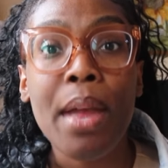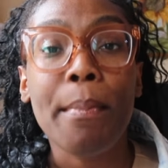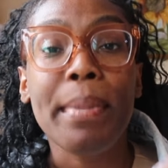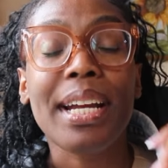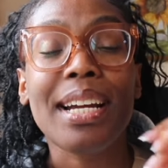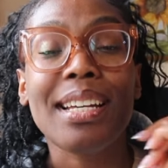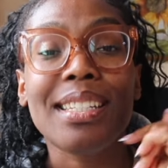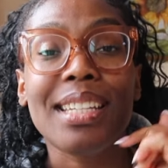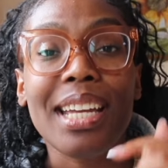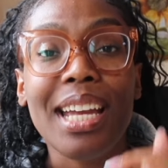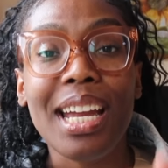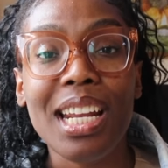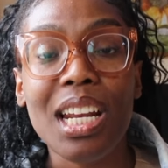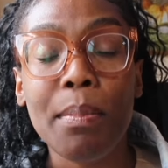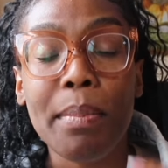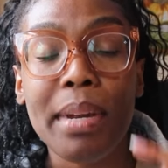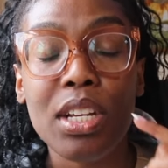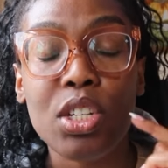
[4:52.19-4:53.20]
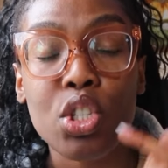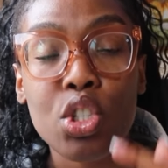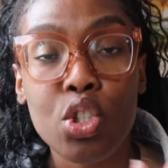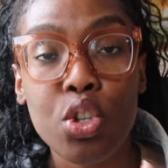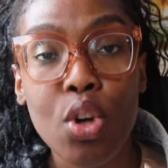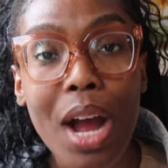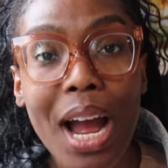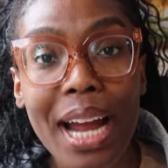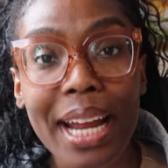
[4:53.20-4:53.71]
Because the enemy is
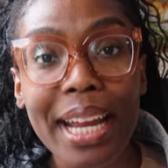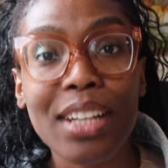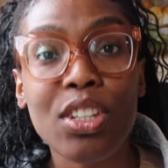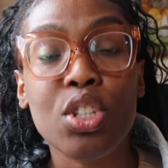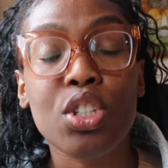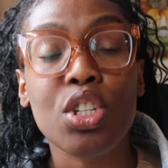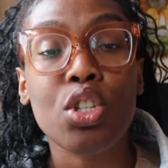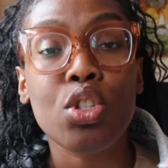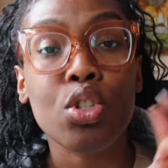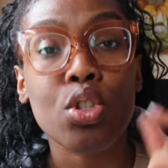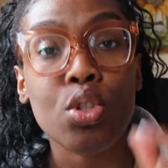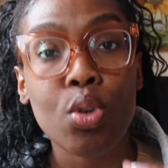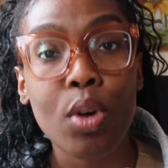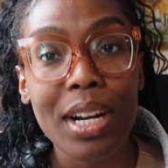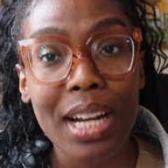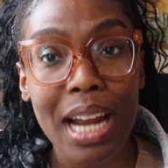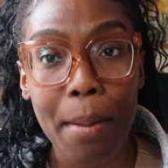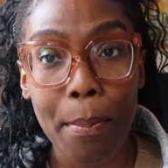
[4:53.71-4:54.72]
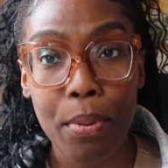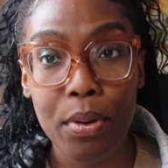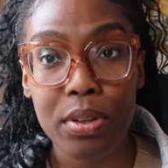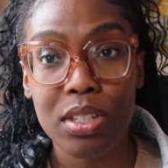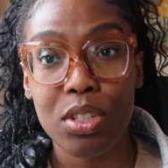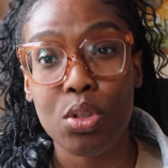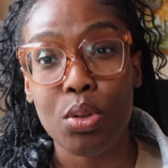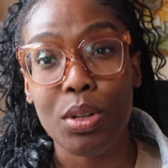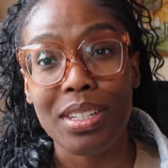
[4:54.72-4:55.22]
trying to destroy that
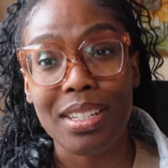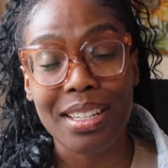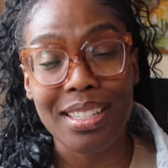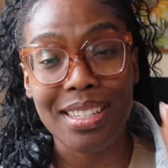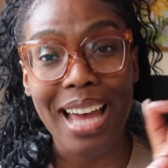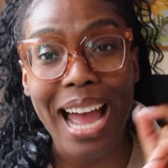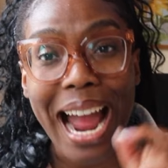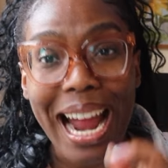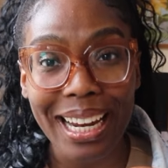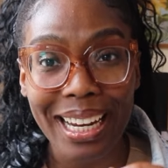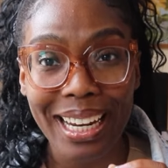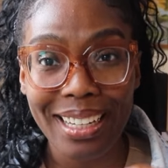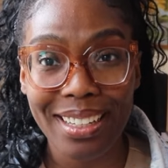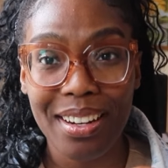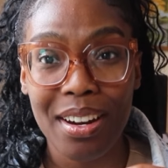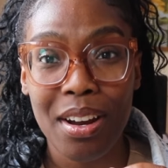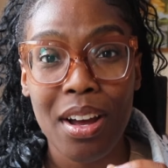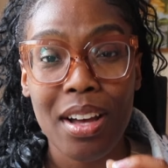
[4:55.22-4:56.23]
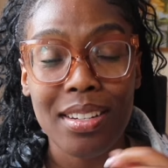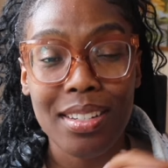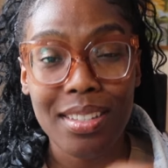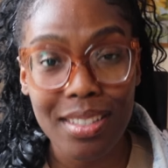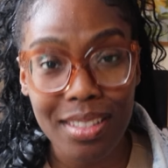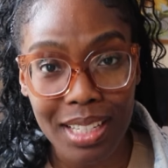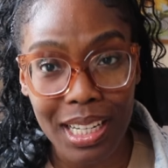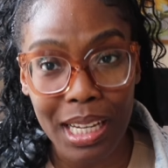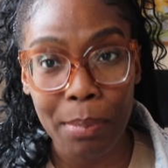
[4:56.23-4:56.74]
person. So he's attacking their
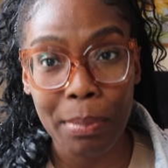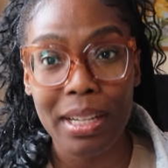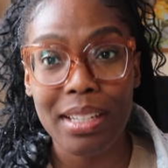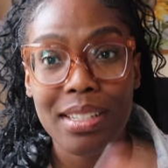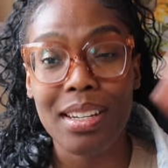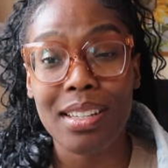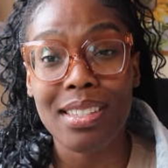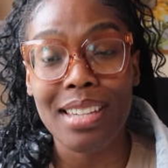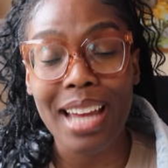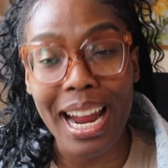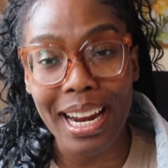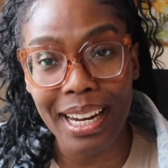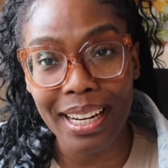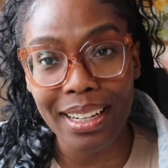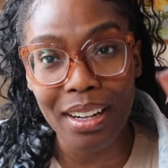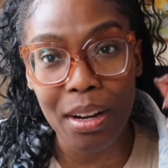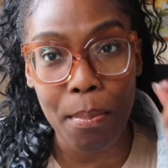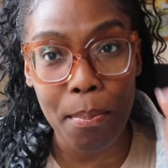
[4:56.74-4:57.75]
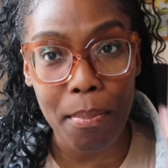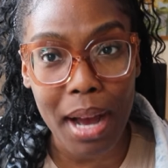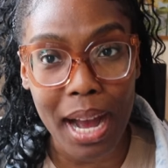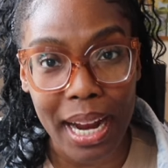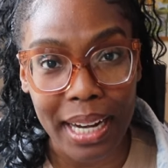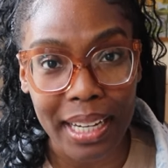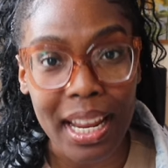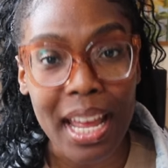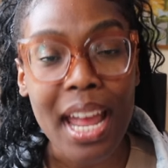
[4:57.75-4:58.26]
esteem, he's attacking their
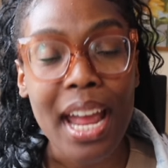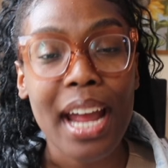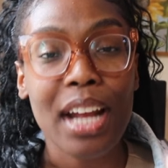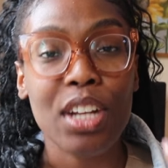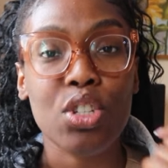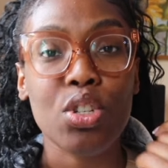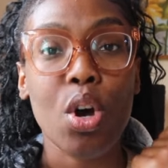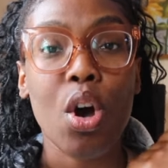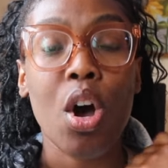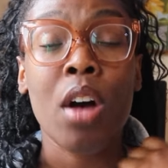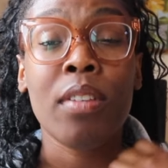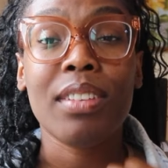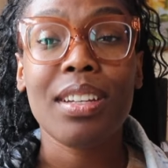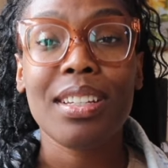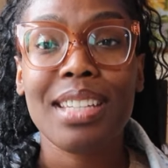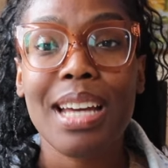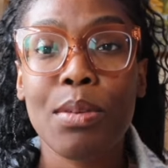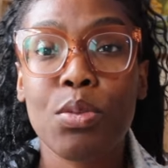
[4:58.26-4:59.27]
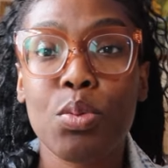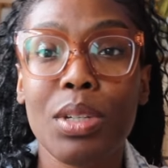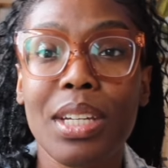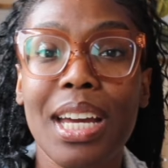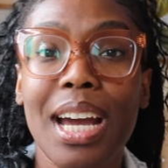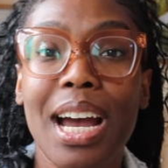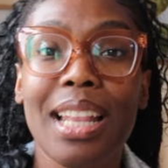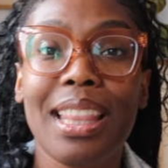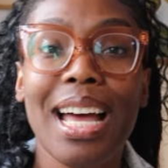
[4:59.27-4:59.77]
mind. And so oftentimes we get a